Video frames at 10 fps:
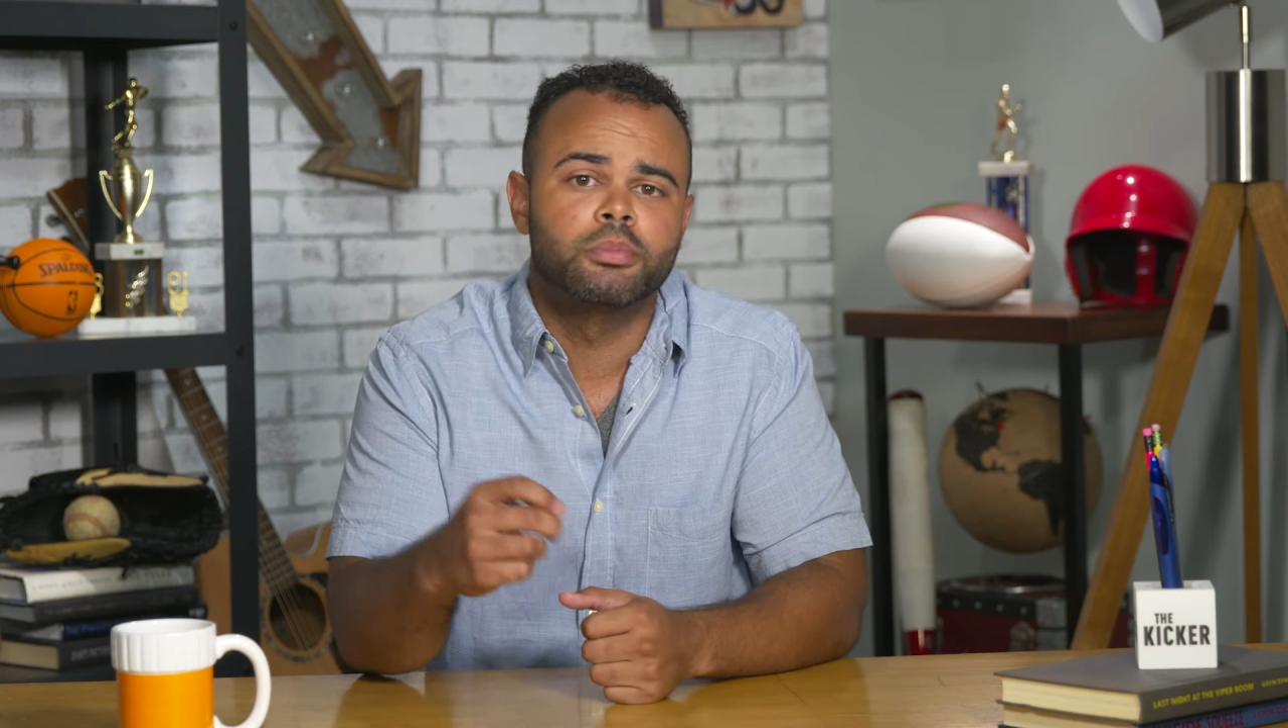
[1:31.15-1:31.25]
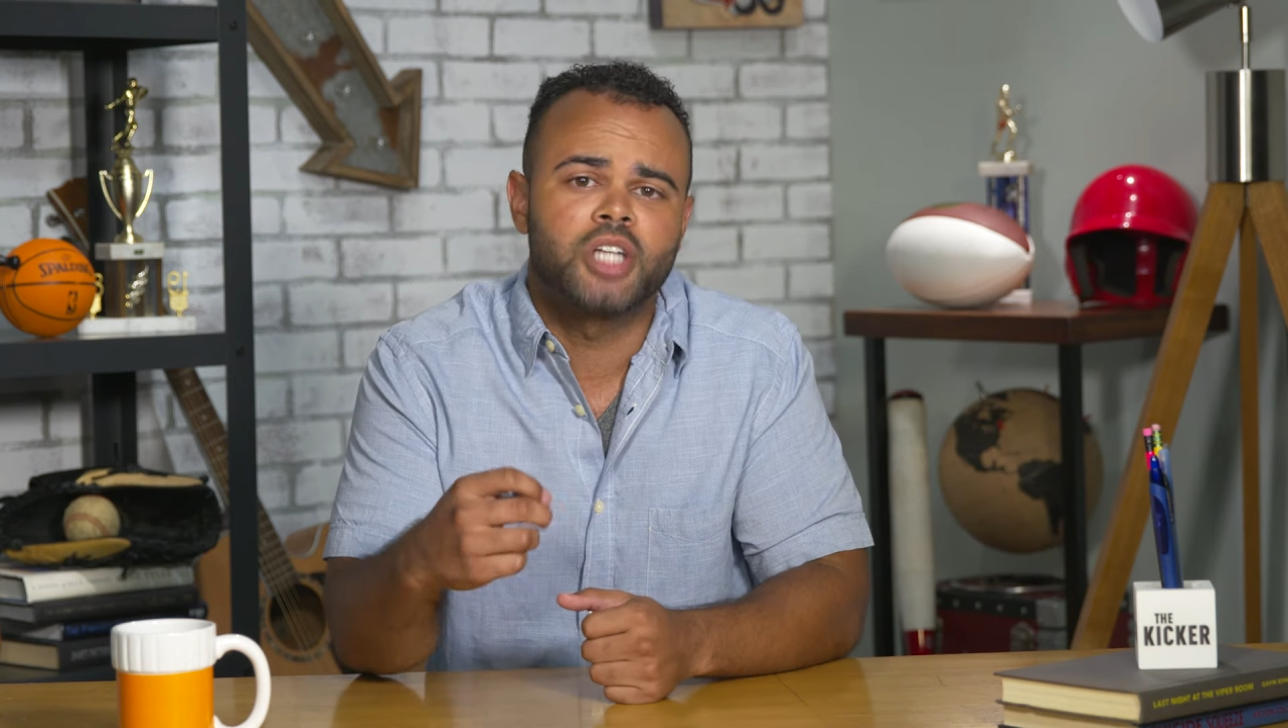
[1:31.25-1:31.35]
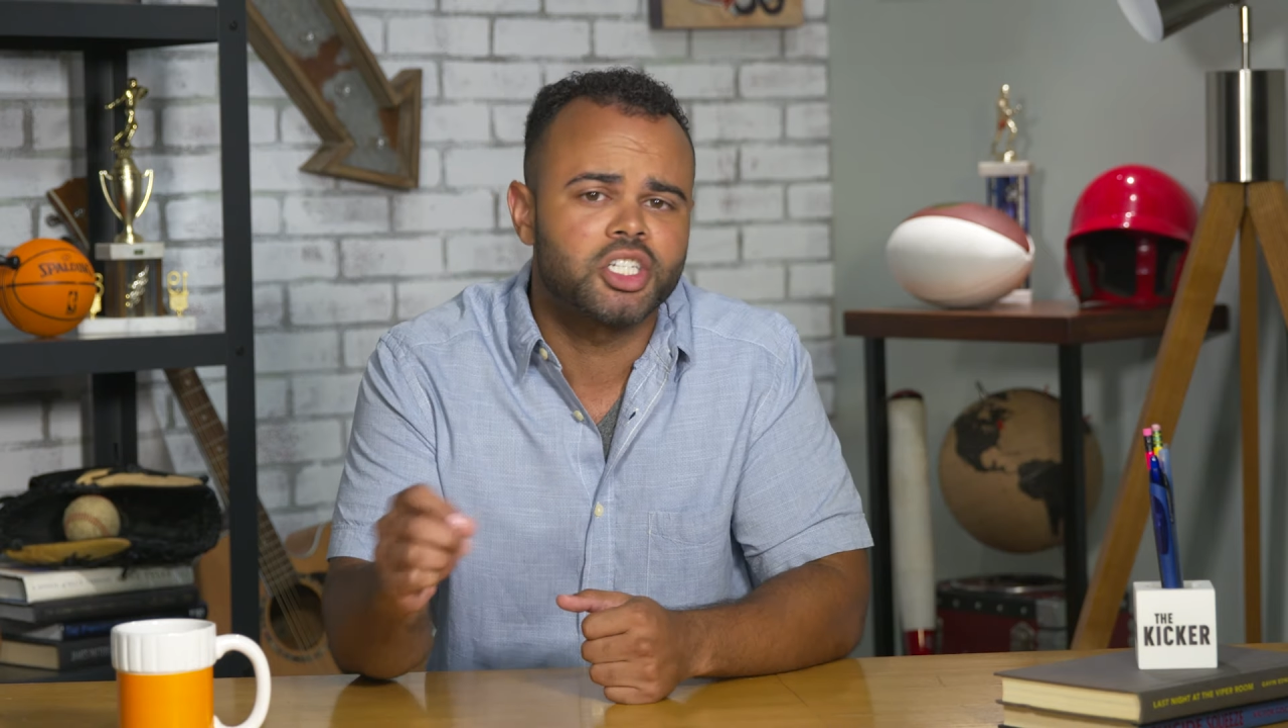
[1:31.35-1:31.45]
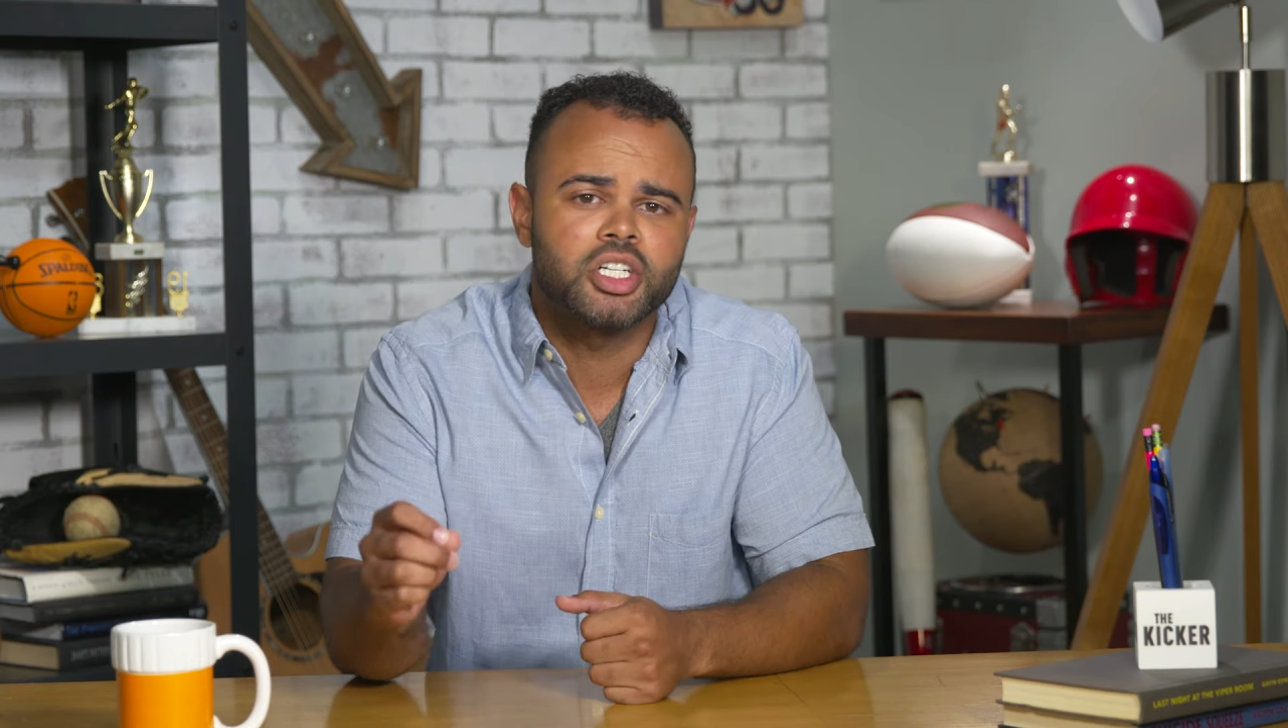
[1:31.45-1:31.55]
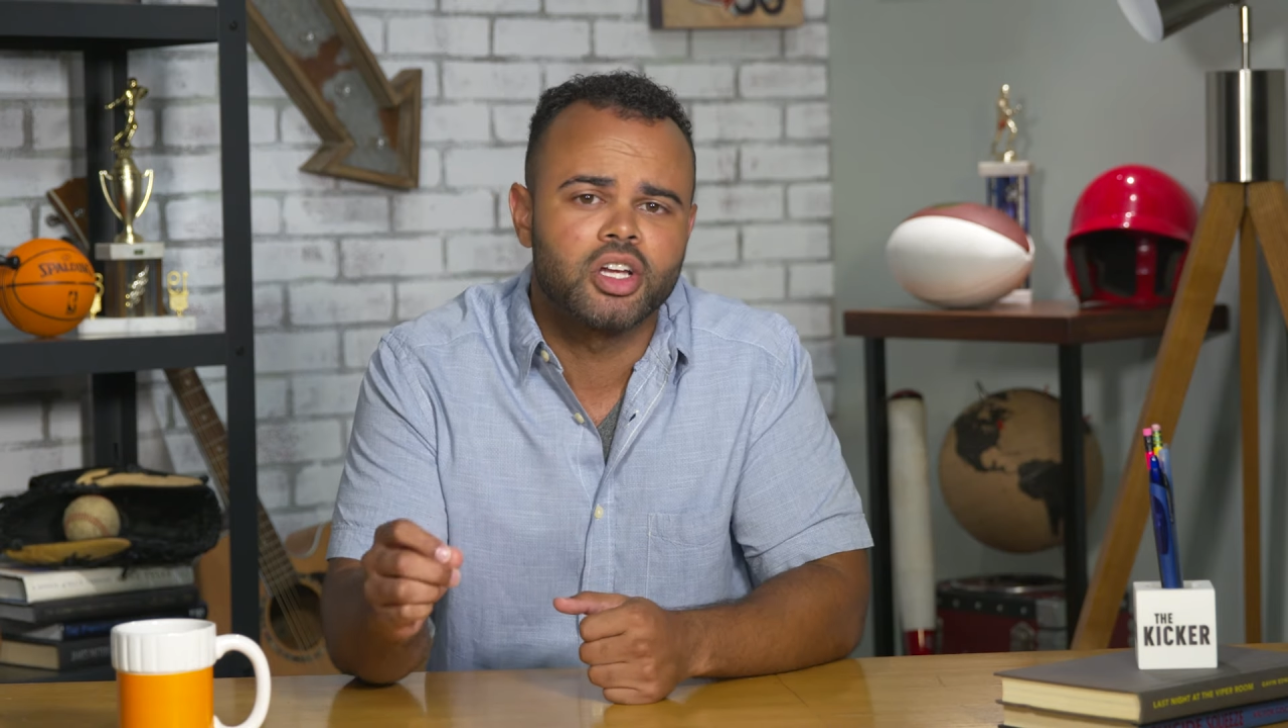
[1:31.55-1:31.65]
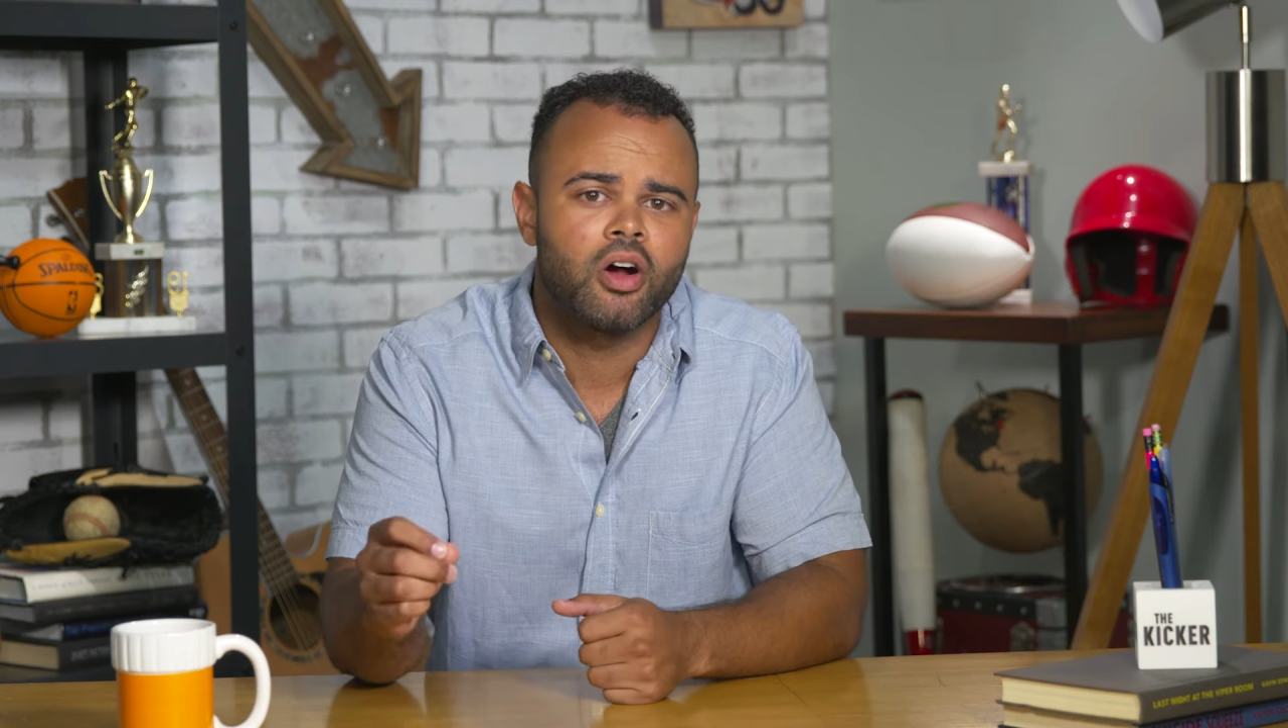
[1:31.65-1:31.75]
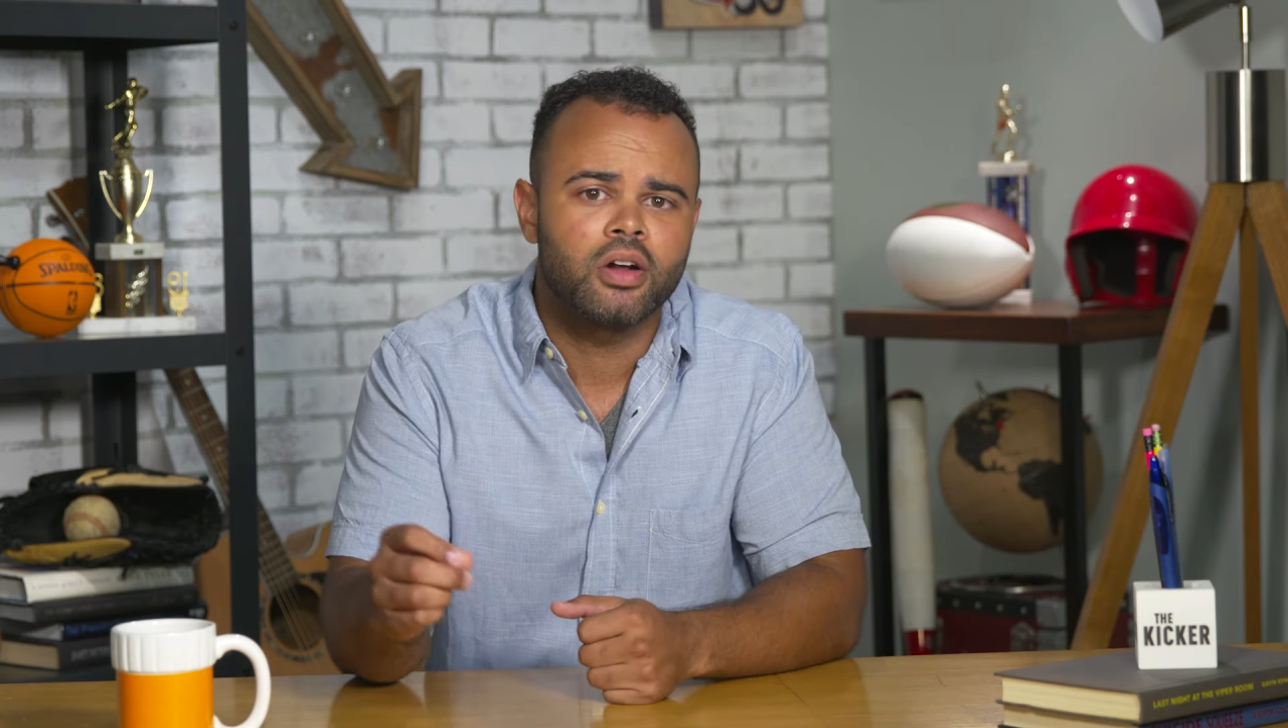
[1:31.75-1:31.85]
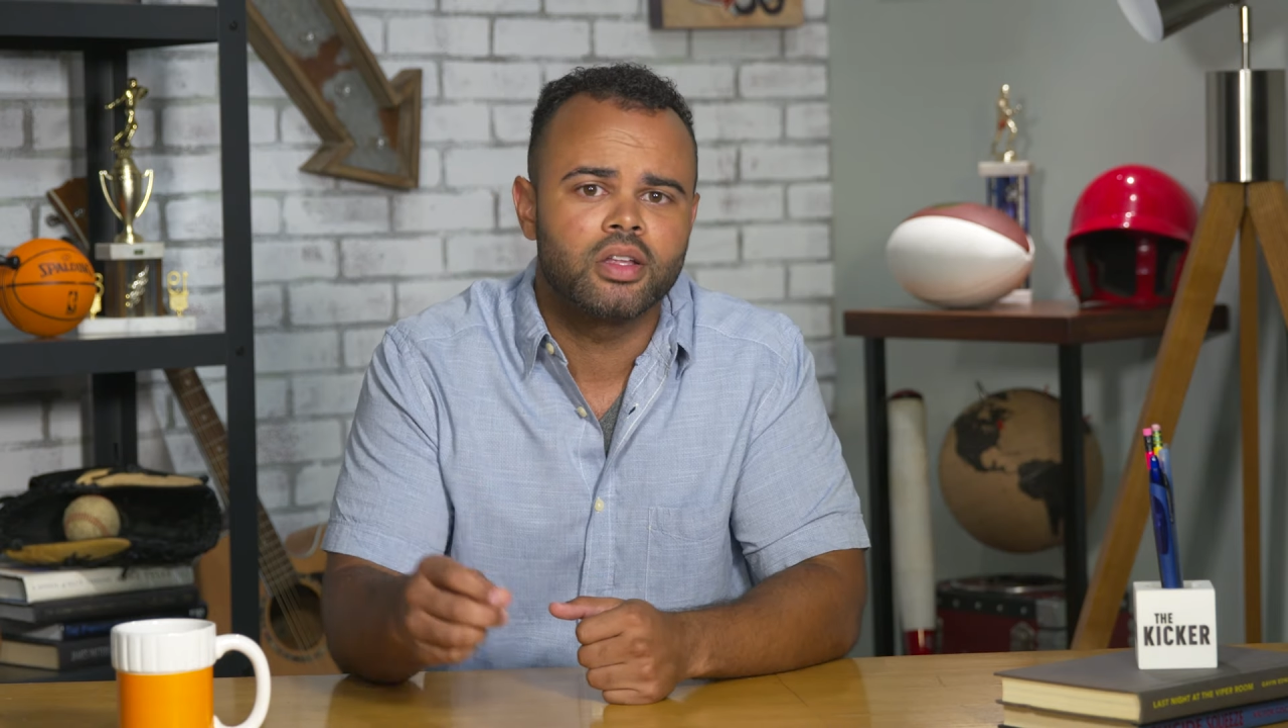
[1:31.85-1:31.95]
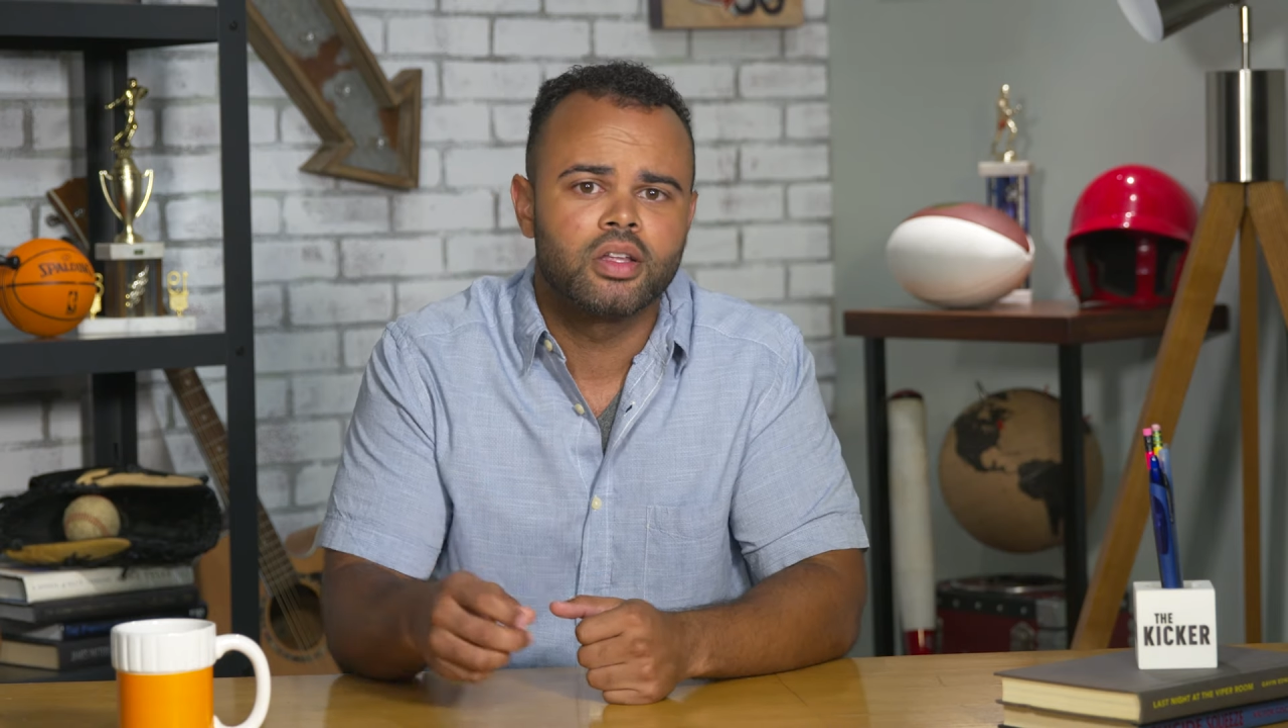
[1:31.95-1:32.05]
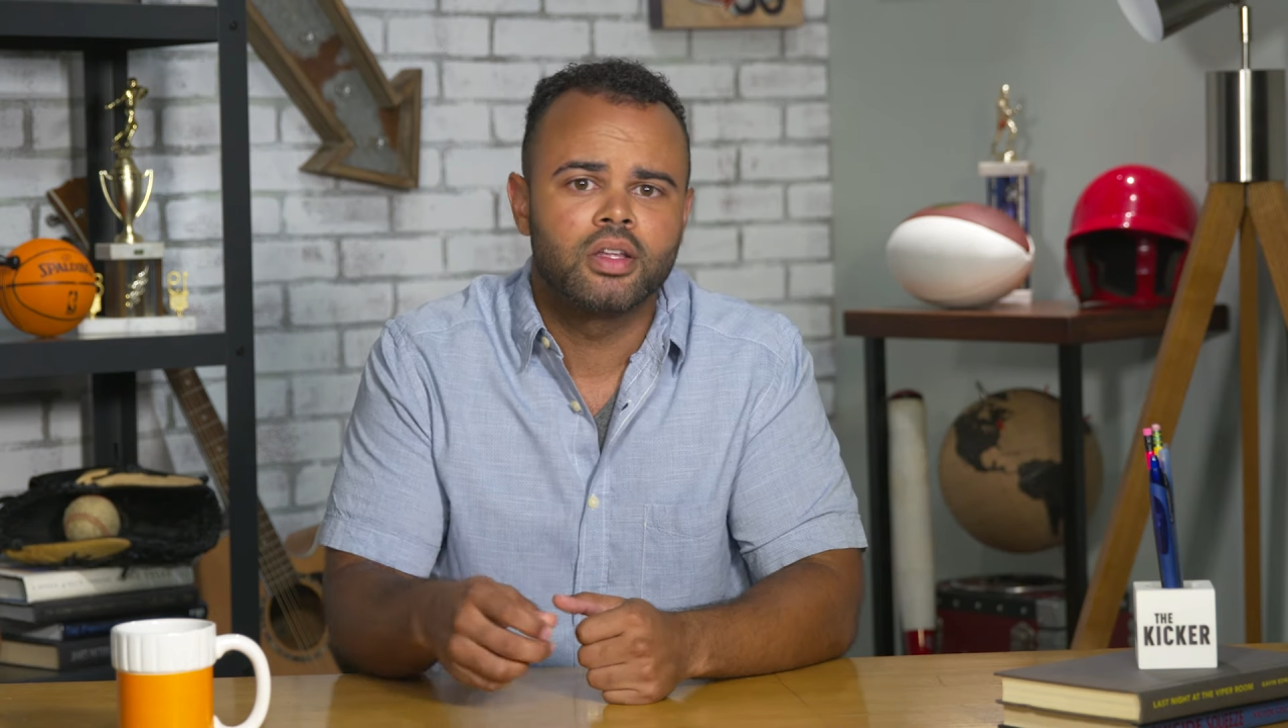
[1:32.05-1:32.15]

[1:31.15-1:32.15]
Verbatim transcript: objection card